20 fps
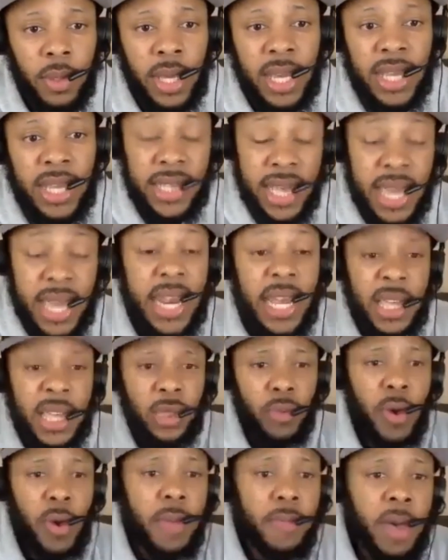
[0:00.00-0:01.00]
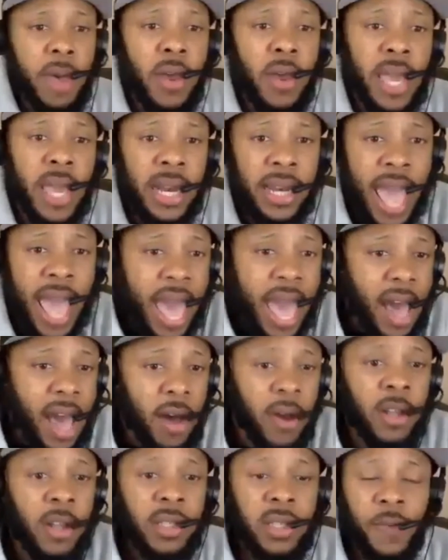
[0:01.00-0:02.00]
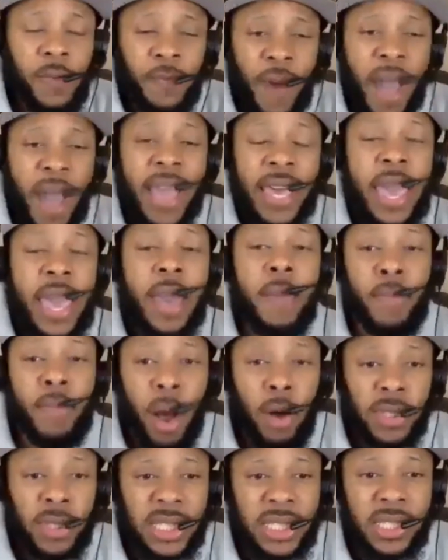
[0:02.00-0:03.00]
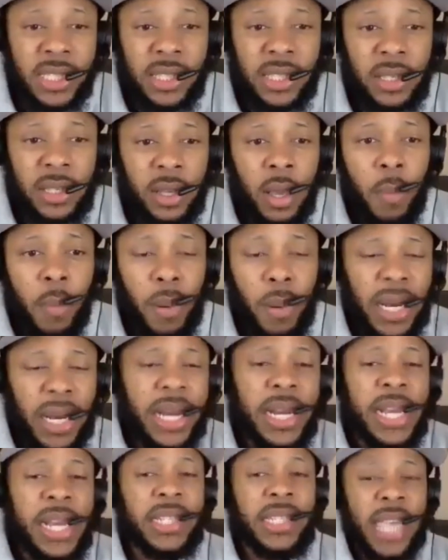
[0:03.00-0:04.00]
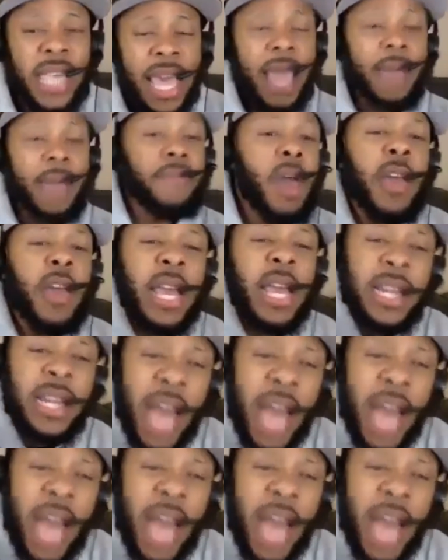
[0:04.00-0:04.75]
He's getting $3 million now to fight Kambosos, but he needs $10 million